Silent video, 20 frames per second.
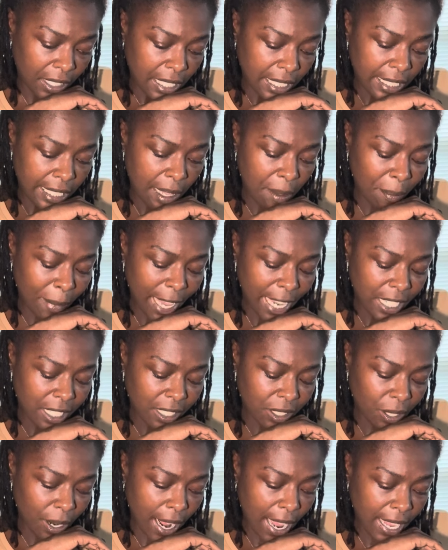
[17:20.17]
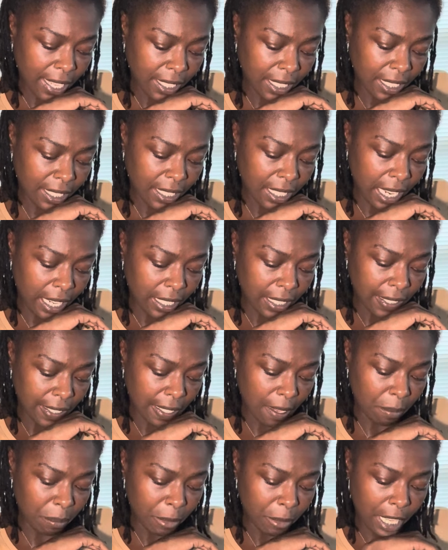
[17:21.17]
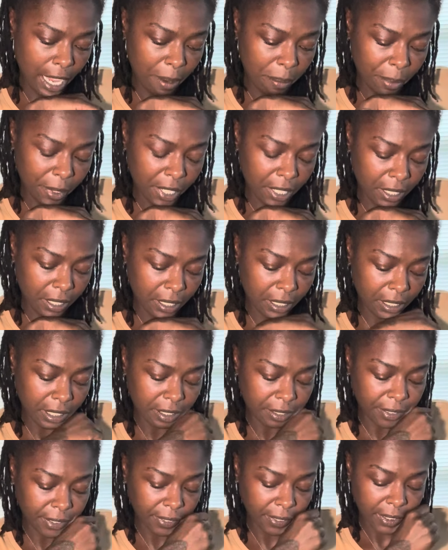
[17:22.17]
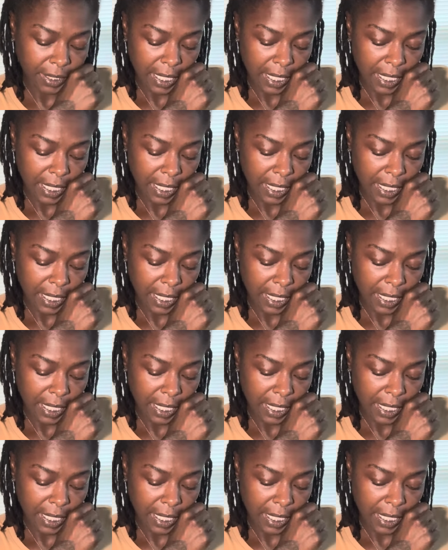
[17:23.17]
somebody tried to take some type of